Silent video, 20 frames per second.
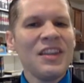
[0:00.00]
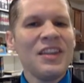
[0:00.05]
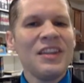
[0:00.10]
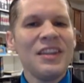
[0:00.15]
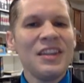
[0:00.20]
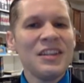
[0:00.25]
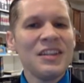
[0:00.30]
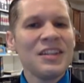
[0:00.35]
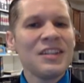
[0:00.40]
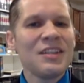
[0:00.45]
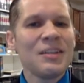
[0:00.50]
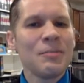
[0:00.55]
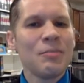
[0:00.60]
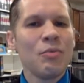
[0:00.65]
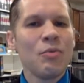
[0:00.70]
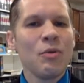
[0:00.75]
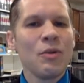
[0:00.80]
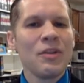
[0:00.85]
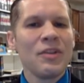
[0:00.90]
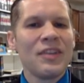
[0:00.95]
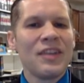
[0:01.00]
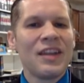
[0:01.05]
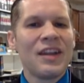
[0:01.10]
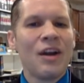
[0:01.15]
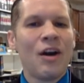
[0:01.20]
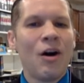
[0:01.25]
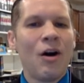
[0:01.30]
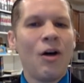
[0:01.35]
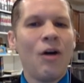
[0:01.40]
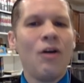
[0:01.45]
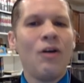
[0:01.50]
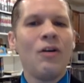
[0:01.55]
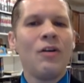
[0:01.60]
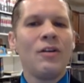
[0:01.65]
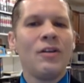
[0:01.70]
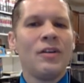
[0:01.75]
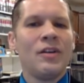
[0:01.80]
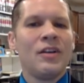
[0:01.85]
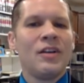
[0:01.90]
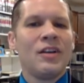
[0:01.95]
And then, this is important that
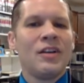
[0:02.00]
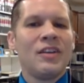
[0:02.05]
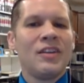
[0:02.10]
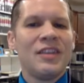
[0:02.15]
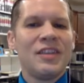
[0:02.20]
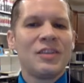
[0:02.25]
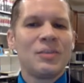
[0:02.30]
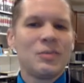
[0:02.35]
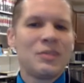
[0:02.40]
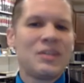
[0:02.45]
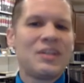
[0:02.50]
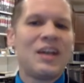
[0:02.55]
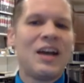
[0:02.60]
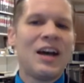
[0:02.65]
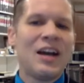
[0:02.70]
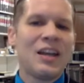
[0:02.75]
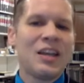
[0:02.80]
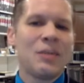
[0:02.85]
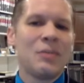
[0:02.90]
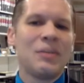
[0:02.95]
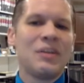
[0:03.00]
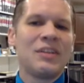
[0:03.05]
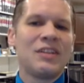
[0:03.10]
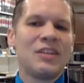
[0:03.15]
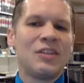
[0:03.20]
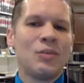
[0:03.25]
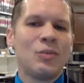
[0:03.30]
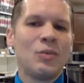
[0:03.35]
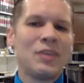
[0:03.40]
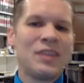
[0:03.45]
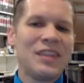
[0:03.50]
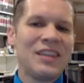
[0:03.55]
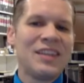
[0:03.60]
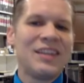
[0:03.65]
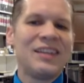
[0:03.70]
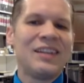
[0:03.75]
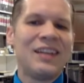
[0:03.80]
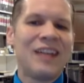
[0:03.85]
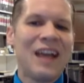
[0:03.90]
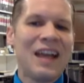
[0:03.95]
all this was documented within
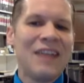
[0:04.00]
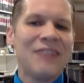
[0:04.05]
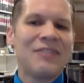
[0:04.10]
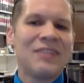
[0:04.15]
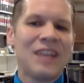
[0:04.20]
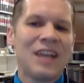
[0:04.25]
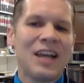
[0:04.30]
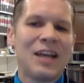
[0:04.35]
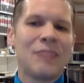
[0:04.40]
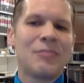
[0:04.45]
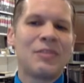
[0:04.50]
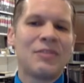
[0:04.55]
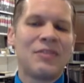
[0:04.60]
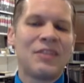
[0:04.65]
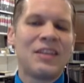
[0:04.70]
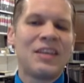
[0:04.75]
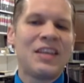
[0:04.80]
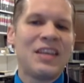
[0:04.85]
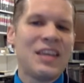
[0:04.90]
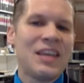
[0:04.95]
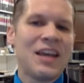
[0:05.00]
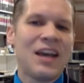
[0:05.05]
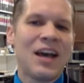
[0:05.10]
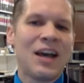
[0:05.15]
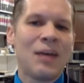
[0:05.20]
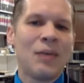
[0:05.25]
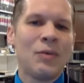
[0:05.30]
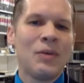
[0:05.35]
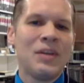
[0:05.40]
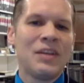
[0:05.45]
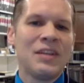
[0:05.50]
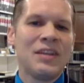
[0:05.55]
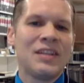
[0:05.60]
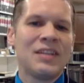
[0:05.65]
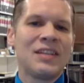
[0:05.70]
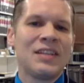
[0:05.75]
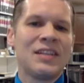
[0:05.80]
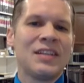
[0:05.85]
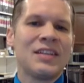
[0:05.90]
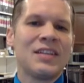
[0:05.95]
the lifetimes of the key
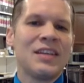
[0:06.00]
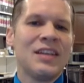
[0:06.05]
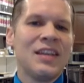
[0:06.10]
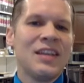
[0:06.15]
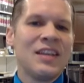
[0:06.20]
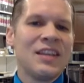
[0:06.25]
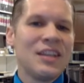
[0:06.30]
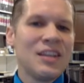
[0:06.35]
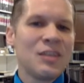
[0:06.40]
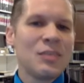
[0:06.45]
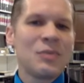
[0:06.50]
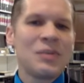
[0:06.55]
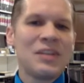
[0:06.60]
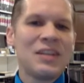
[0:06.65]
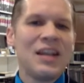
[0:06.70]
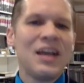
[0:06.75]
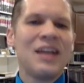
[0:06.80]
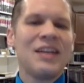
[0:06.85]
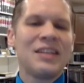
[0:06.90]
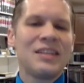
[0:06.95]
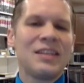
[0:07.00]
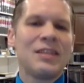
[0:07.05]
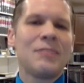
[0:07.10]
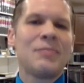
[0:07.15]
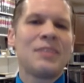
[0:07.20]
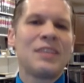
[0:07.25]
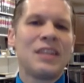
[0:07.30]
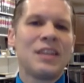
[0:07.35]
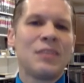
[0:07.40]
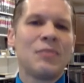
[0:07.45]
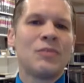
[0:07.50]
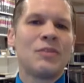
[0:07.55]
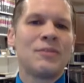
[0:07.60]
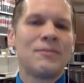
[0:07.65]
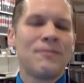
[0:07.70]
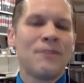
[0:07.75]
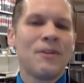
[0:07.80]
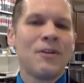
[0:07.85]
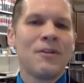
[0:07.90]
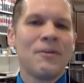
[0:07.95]
eyewitnesses. This was not something that was
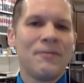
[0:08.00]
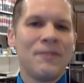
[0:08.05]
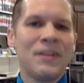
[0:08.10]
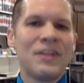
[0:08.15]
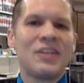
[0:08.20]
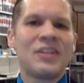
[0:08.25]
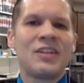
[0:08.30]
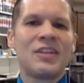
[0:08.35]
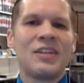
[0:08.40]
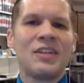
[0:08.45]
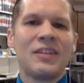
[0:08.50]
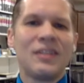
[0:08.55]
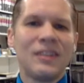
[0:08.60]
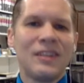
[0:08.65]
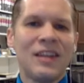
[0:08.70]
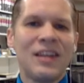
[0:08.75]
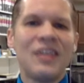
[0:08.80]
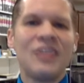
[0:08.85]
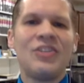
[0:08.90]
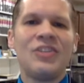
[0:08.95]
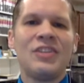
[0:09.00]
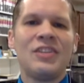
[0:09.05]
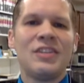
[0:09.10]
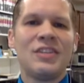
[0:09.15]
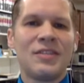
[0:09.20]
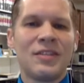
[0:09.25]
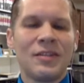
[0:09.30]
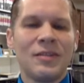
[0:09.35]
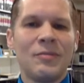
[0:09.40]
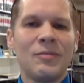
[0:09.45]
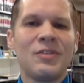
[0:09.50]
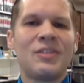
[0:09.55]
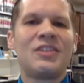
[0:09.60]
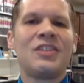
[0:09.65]
far fetched legends